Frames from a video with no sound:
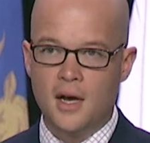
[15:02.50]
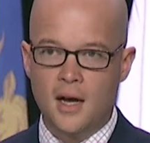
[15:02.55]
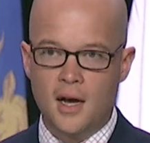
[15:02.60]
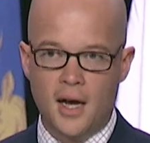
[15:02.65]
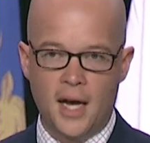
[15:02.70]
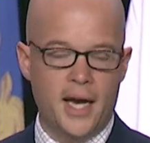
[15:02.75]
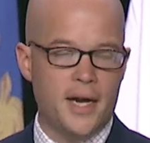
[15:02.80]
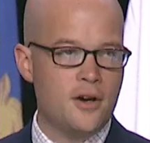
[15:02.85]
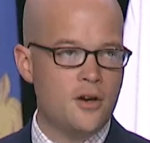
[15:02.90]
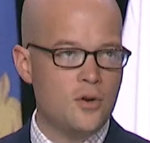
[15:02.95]

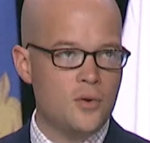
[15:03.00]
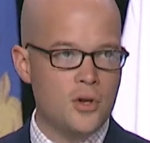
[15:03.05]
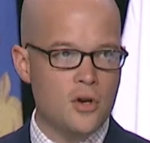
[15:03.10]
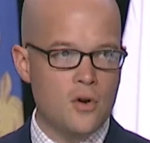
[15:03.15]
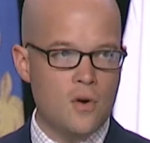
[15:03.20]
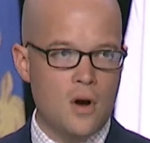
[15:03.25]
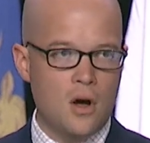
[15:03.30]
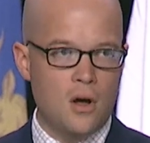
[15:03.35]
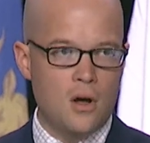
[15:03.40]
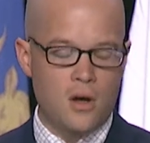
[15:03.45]
I know
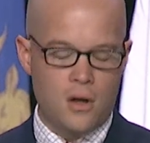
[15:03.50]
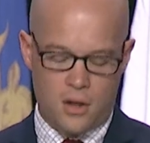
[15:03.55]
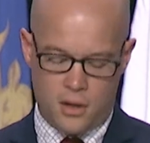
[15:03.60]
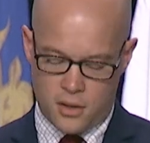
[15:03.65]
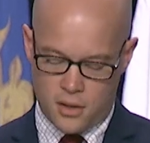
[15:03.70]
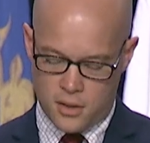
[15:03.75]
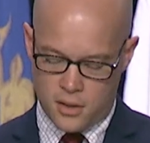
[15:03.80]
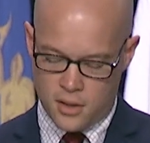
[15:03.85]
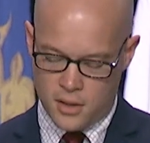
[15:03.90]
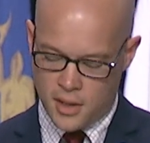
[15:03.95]
you're all
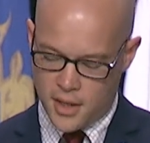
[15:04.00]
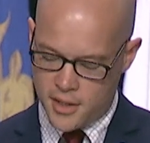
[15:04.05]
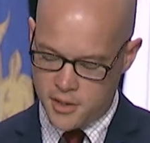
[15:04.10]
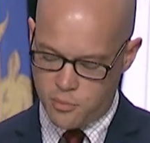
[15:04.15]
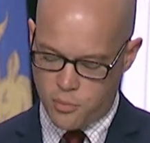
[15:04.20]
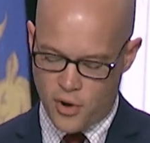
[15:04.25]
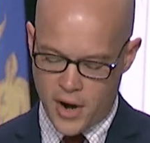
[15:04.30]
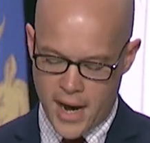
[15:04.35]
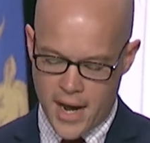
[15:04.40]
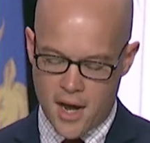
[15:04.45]
as
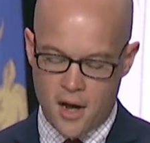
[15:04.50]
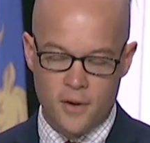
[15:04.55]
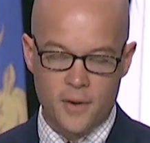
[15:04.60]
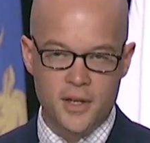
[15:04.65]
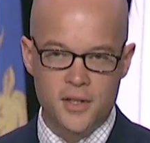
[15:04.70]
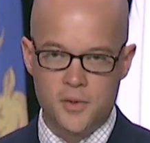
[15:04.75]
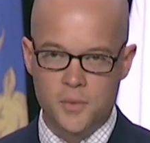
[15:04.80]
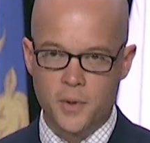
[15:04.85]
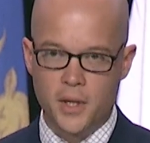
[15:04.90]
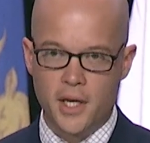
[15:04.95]
proud
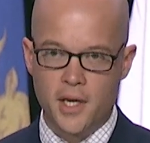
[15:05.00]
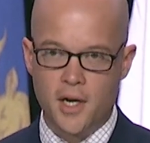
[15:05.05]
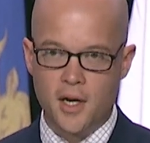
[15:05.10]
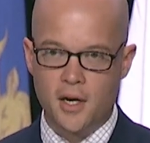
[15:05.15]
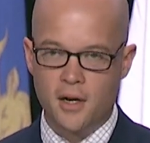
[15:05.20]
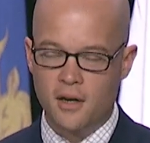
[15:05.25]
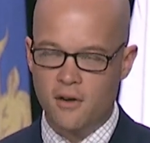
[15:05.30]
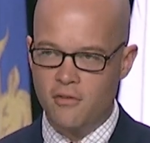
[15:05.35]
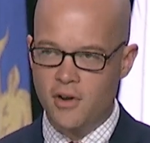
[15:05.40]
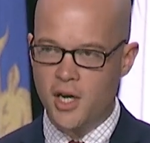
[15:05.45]
as we are
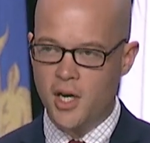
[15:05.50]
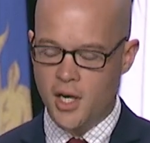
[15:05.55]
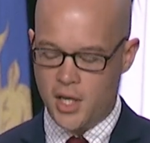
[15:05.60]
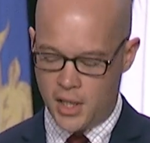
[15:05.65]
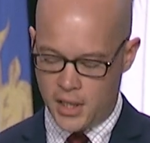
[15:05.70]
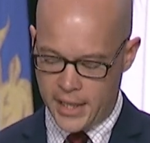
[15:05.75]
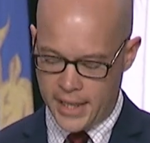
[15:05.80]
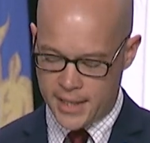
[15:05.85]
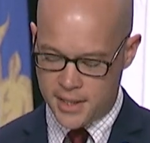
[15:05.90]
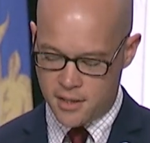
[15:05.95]
of our
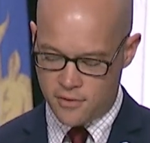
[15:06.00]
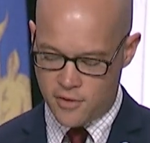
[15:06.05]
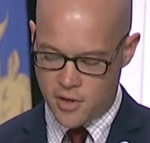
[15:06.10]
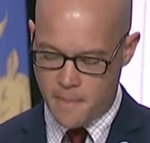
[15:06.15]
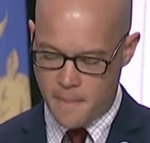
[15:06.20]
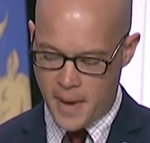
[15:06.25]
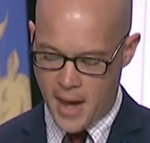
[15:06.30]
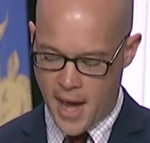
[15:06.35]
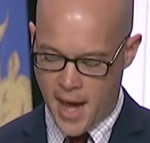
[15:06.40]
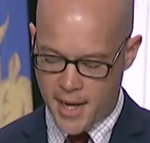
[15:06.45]
collective
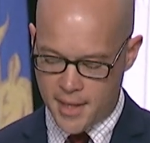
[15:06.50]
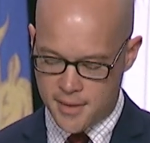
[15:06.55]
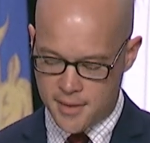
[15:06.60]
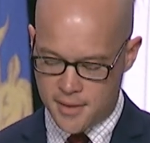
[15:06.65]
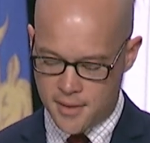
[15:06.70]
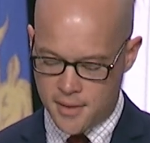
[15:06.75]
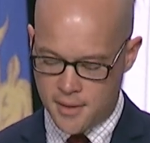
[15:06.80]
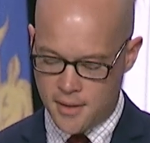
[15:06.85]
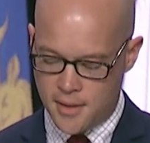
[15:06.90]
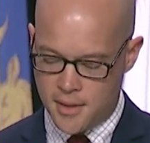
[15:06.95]
impact.
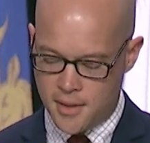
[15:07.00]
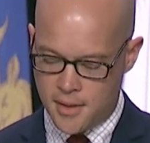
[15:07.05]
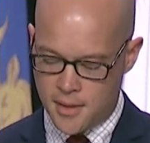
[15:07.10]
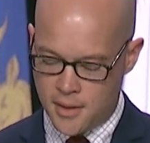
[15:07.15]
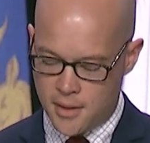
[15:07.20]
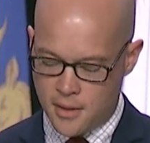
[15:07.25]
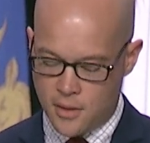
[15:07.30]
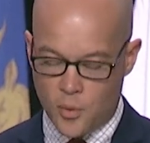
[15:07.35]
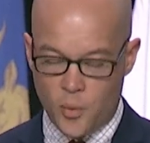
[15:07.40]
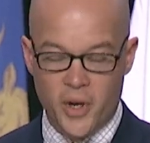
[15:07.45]

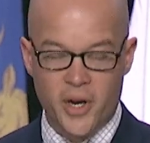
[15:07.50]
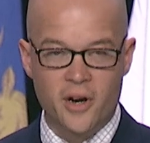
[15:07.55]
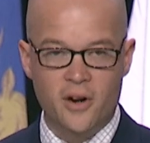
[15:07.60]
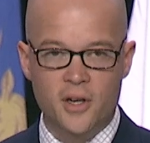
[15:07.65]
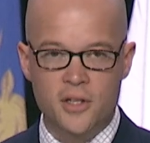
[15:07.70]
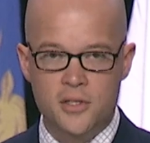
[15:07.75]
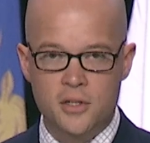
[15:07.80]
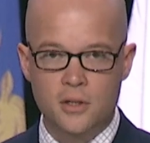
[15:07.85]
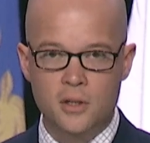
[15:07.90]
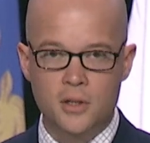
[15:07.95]
We are
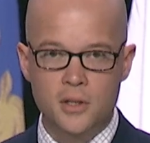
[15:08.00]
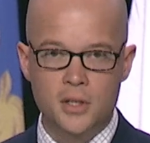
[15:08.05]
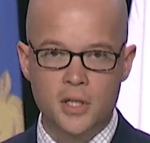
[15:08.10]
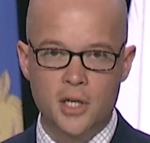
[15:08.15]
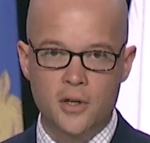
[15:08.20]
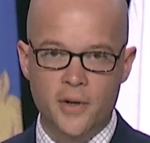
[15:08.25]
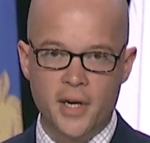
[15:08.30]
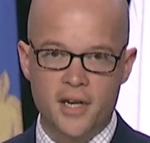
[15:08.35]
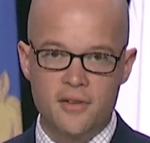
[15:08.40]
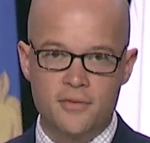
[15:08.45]
eternally
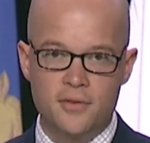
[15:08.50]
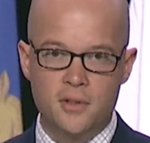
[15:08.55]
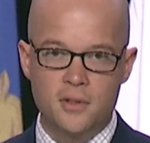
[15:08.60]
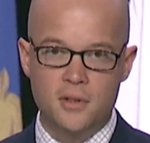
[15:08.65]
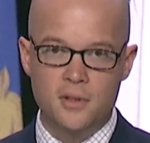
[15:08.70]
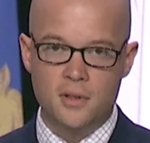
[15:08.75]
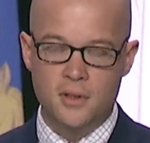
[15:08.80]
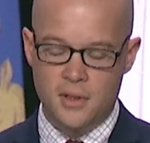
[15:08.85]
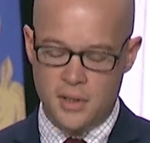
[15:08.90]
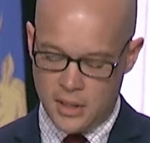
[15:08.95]
grateful,
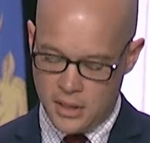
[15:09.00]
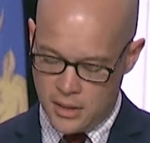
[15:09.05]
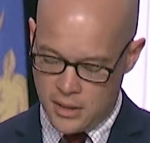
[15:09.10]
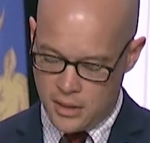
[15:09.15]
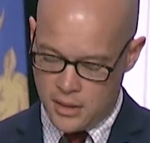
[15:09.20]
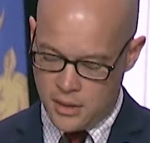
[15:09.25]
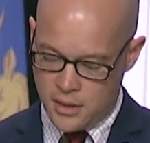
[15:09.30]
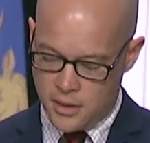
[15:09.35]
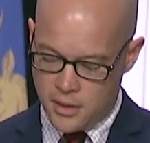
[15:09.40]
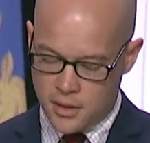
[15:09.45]

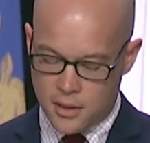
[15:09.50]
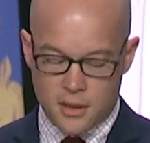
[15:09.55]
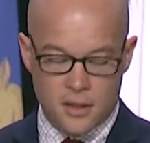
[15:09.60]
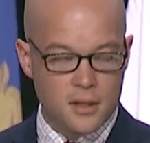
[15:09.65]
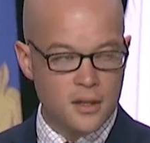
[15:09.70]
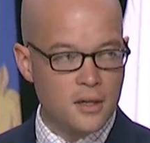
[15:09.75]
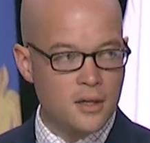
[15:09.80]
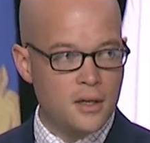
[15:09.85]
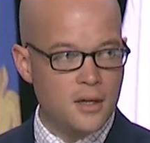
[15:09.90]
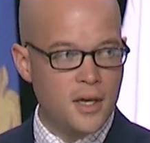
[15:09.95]

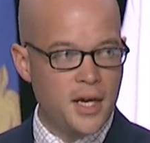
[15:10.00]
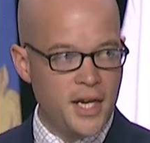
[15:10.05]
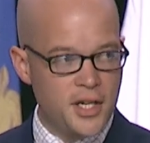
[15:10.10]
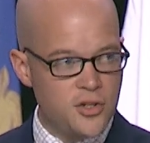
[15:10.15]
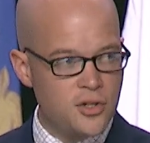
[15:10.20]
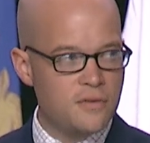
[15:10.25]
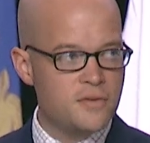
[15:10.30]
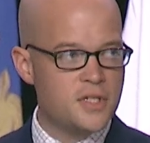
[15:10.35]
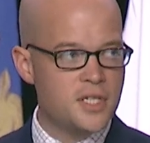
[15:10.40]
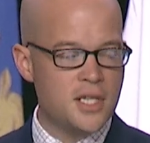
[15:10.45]
and
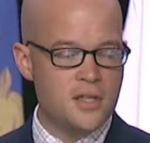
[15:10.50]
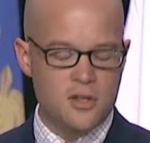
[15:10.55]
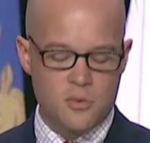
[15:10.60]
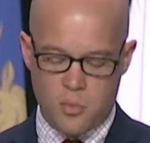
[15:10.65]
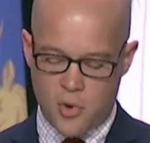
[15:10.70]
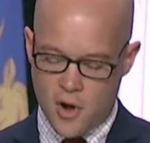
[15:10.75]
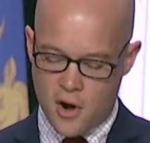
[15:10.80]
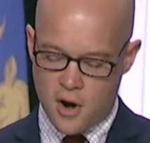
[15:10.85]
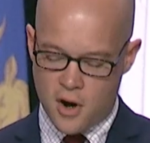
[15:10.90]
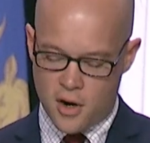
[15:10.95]
you have set the
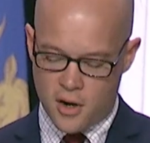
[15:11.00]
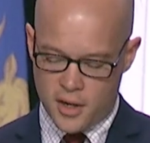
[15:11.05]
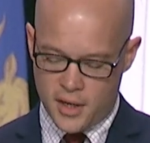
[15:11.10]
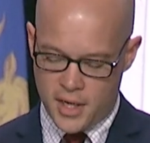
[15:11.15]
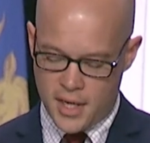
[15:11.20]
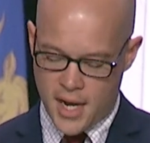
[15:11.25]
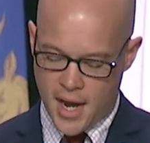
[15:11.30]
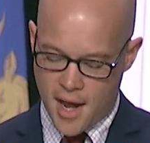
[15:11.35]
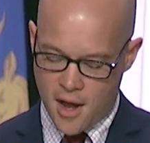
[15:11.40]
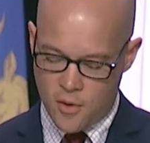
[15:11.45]
bar
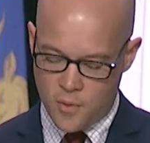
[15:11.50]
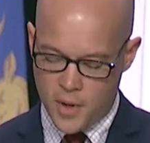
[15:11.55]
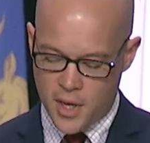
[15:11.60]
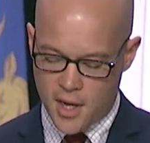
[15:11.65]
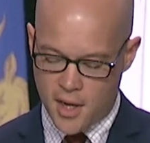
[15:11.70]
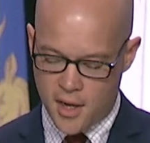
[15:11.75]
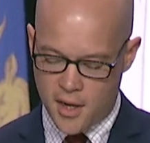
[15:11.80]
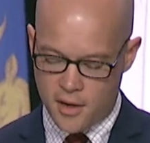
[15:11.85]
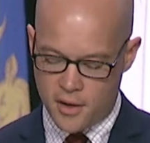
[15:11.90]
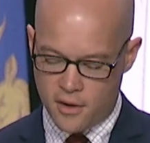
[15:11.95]
in how we
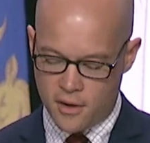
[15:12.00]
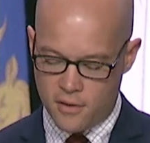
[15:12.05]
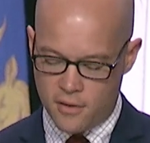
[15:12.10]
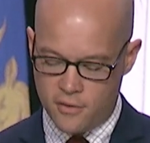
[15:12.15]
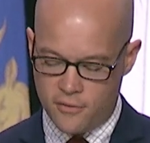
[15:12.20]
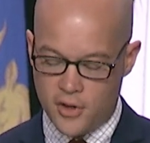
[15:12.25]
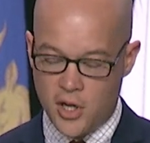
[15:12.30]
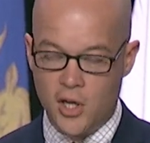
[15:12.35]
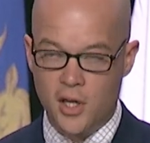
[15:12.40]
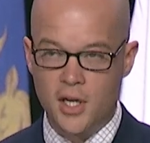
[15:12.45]
honor
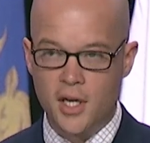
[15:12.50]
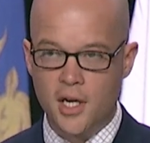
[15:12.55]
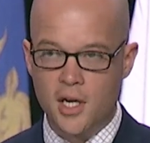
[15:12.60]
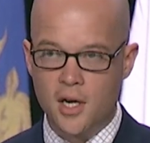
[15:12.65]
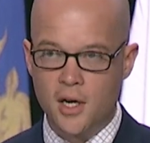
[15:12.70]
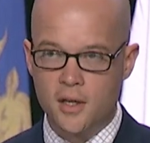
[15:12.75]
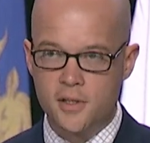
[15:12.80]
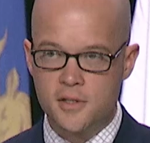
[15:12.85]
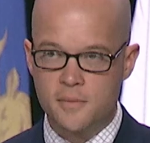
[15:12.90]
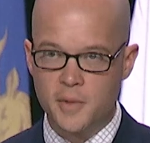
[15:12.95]
fallen
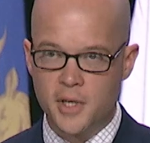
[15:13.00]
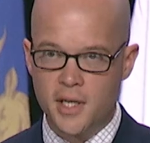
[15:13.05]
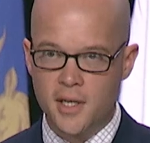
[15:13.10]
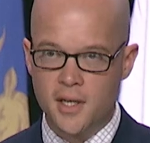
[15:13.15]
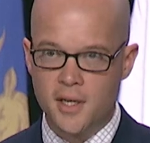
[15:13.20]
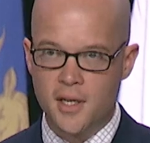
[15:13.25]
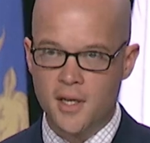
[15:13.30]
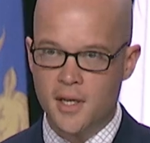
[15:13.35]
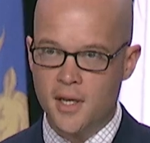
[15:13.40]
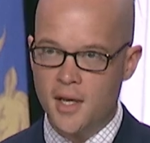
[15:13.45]
Guardsmen
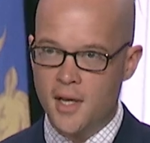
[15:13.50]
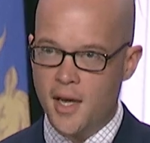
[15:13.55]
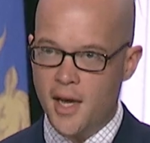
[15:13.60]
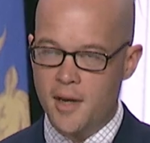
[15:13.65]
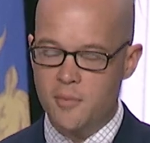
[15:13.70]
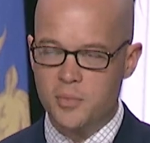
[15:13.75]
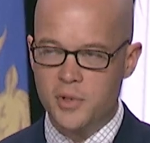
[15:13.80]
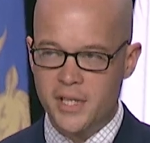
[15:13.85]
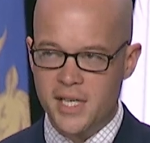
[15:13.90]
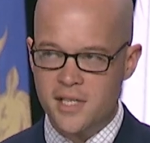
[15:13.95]

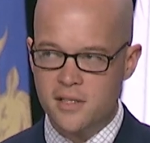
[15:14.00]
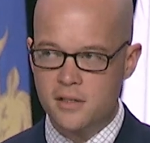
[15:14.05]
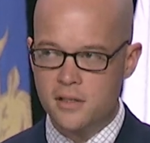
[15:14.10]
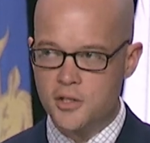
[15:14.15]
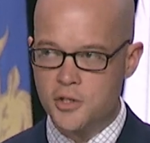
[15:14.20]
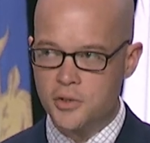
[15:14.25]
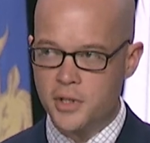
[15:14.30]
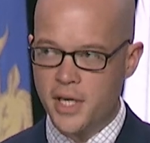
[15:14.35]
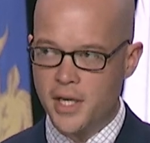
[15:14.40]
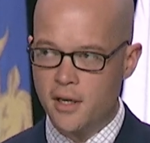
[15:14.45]
and blaze a
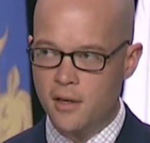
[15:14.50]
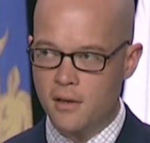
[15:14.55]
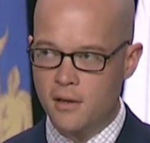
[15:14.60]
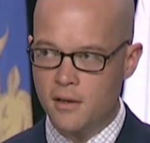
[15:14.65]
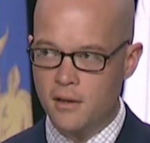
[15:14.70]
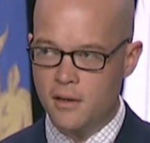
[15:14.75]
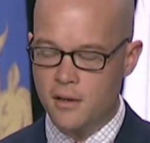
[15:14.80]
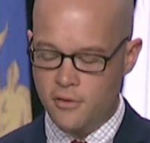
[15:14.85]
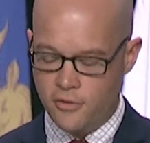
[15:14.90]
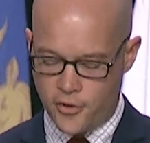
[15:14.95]
trail
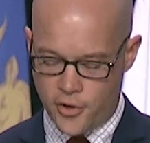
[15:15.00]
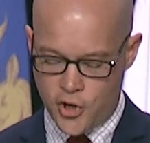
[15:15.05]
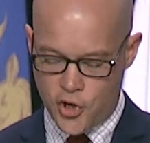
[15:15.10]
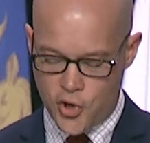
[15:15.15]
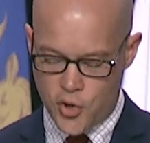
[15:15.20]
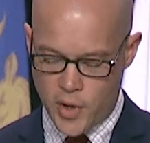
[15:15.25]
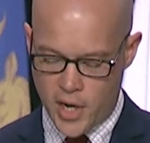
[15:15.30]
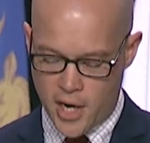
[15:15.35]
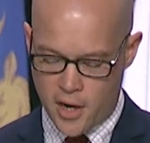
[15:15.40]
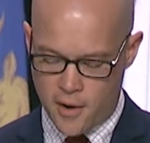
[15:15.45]
for a
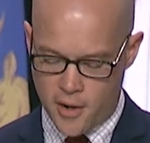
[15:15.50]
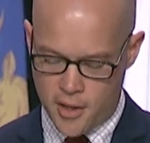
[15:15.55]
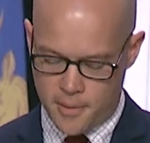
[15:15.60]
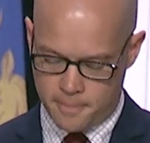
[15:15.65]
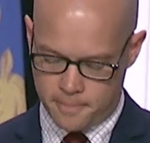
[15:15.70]
new era.